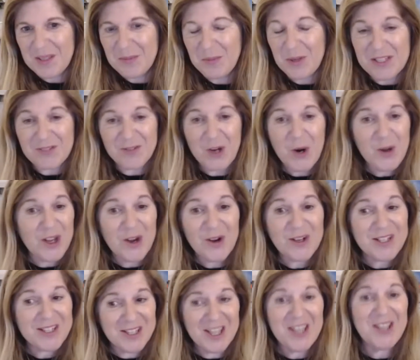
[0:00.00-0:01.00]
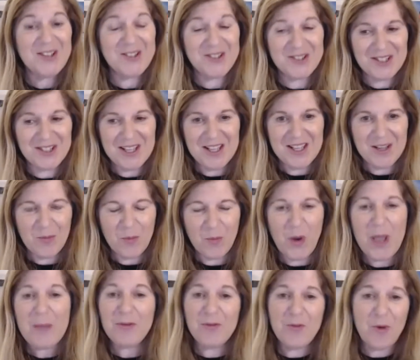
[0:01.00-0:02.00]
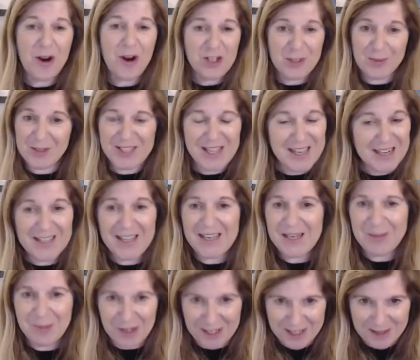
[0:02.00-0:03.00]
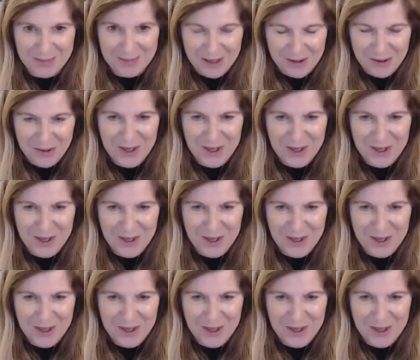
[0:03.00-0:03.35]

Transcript: but it's very early days, way before I should be telling anybody, by the